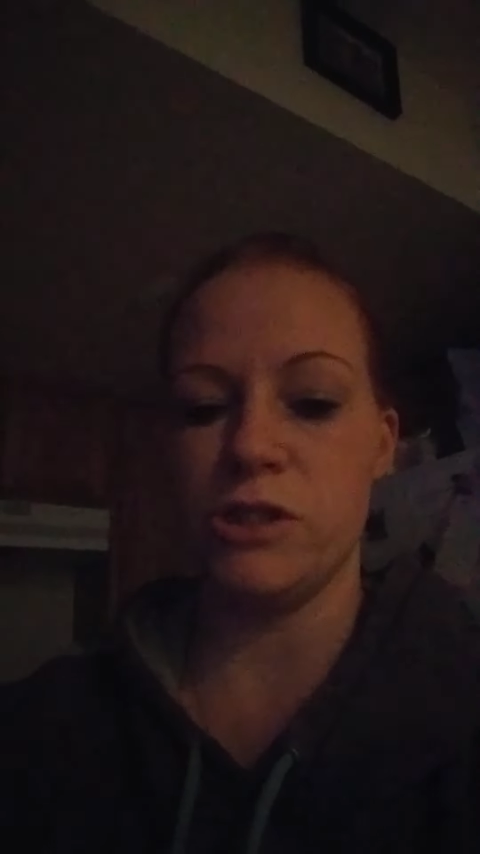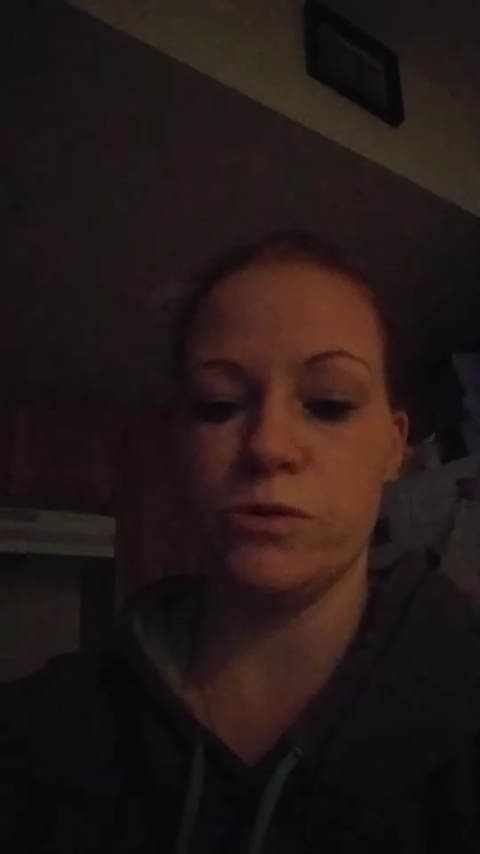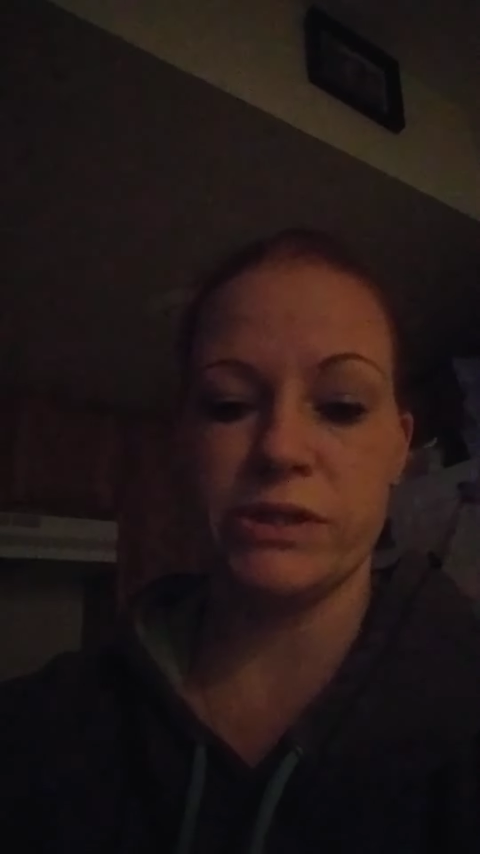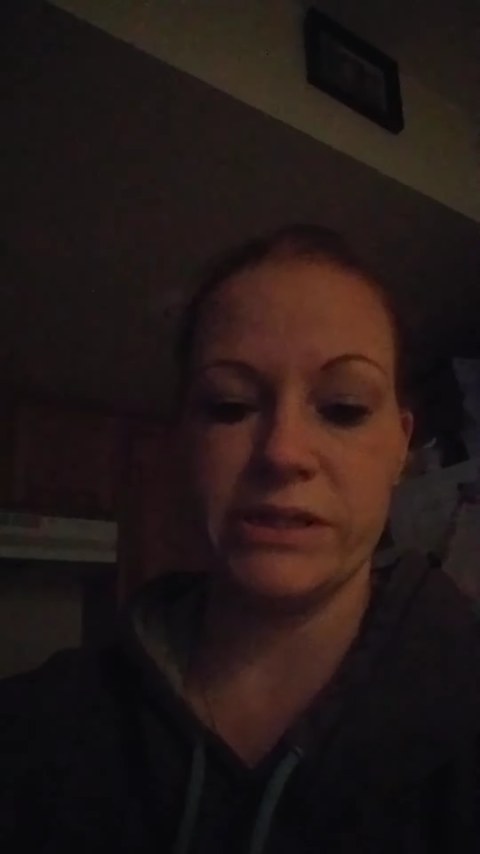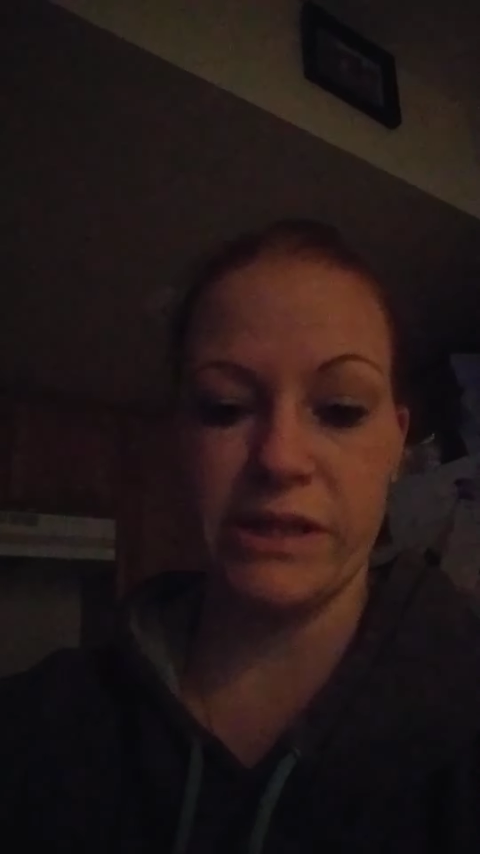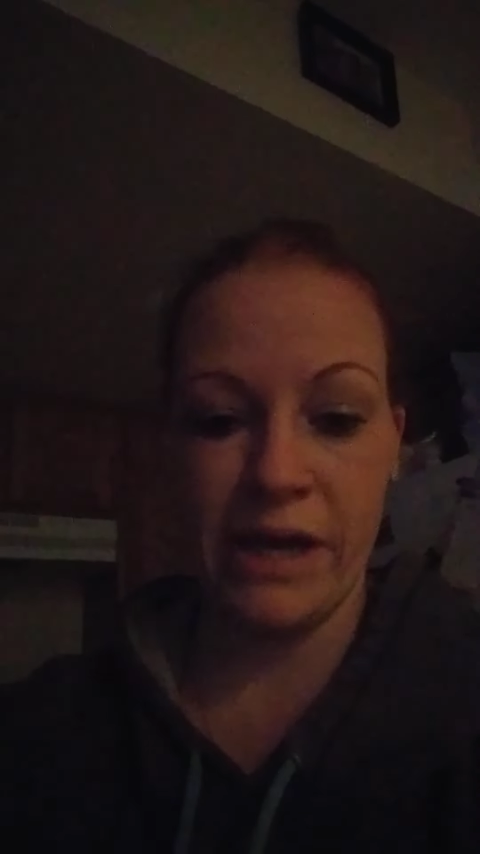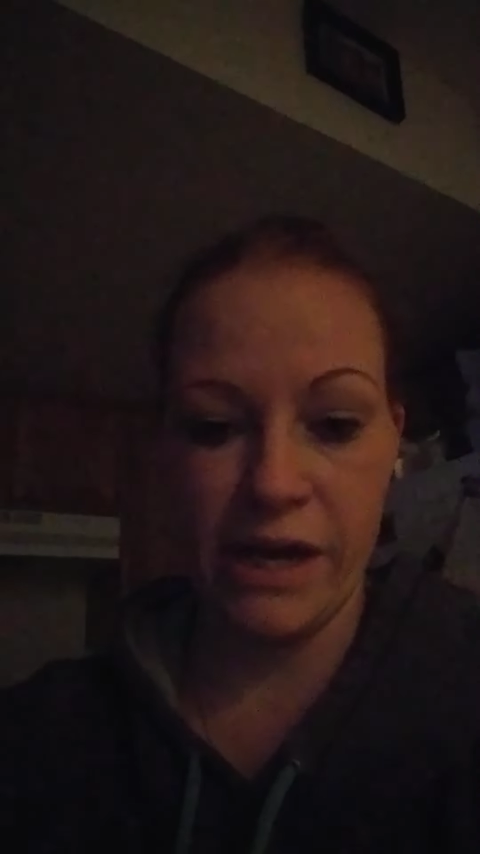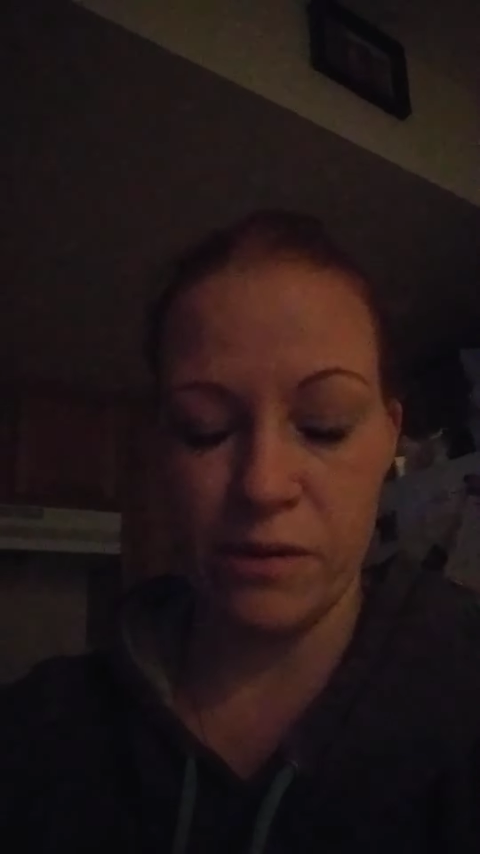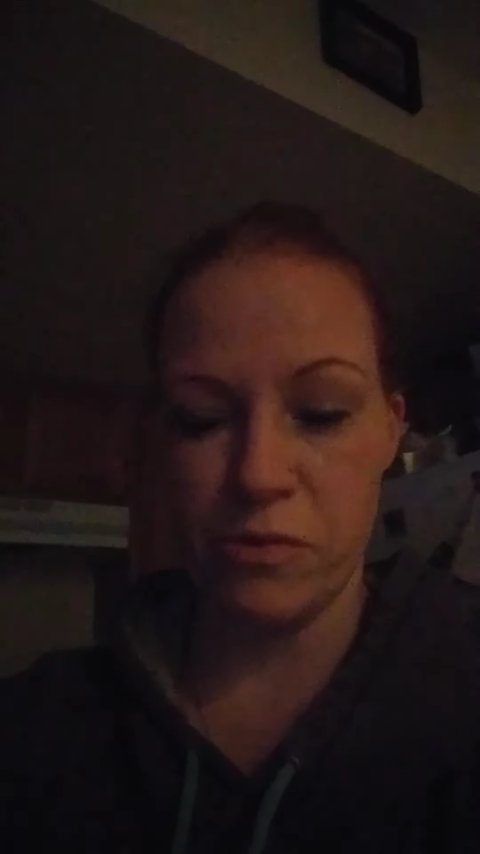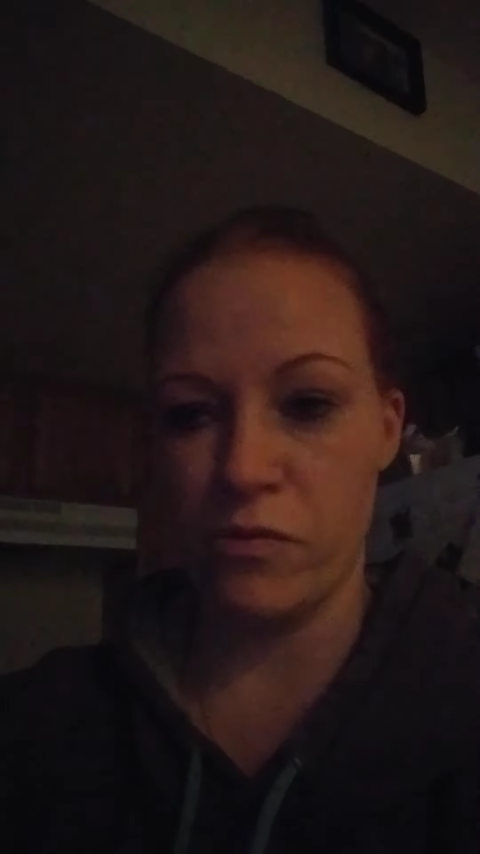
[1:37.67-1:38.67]
do his
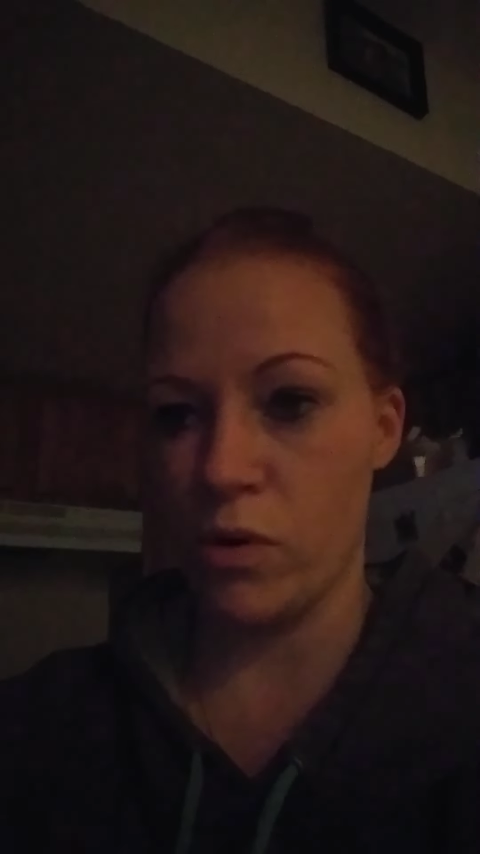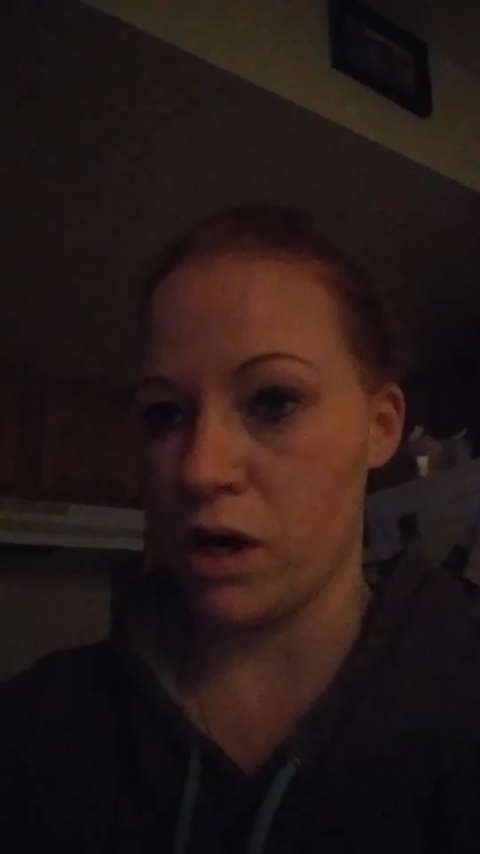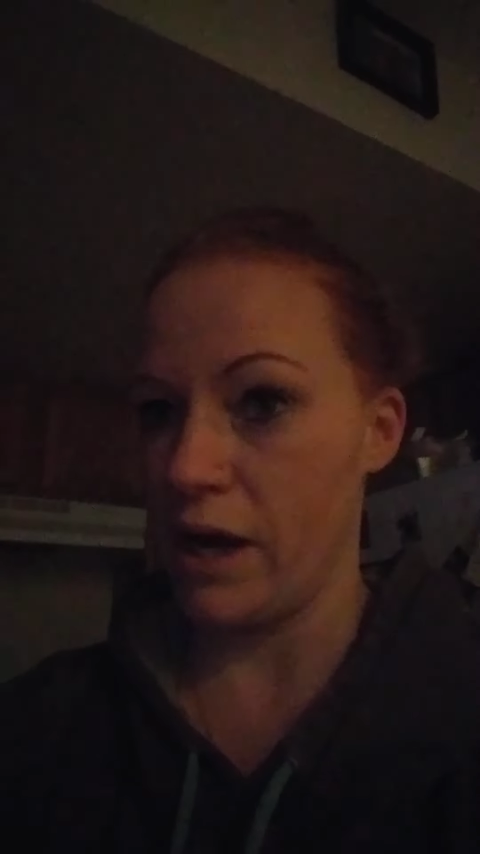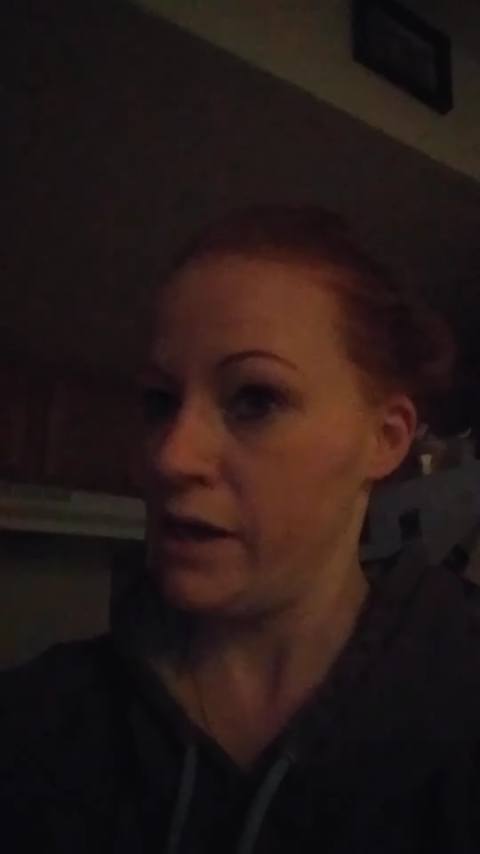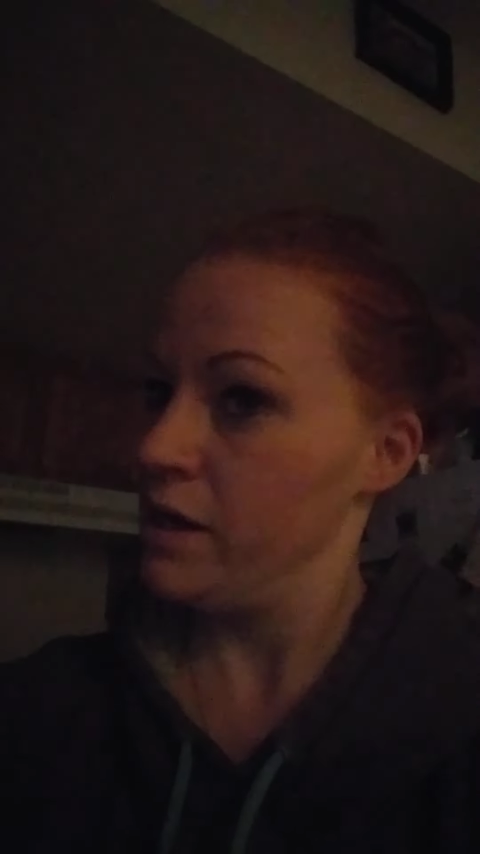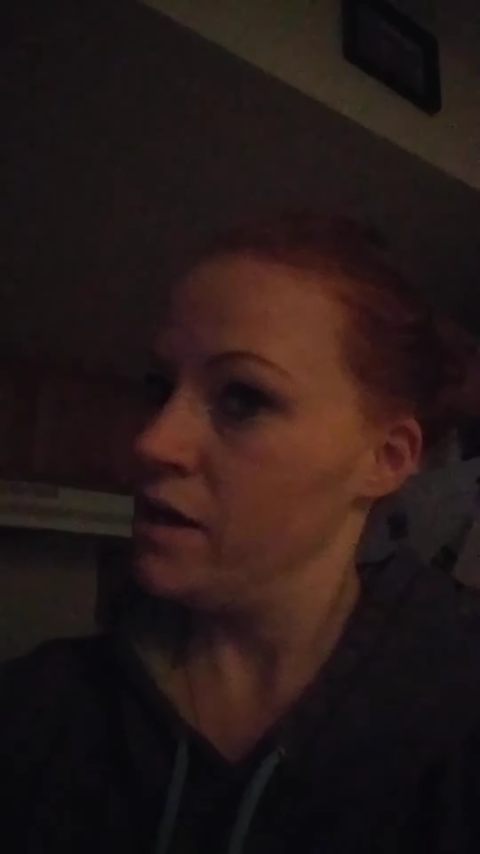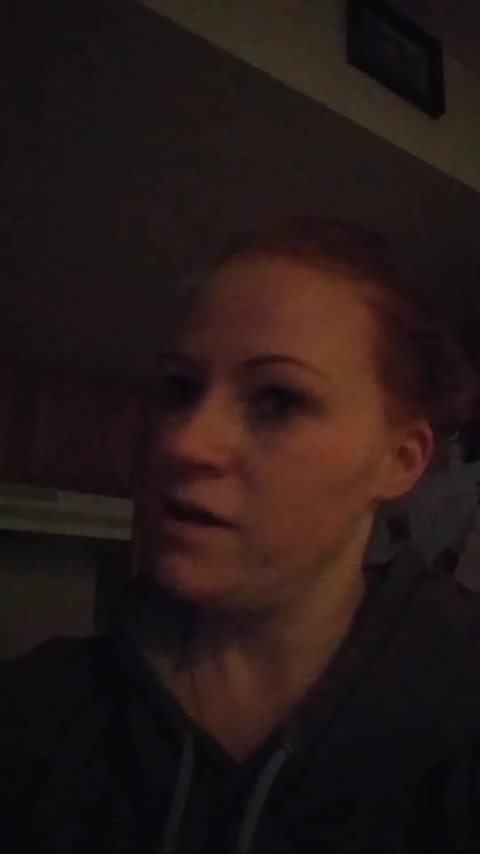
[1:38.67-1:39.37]
thing before I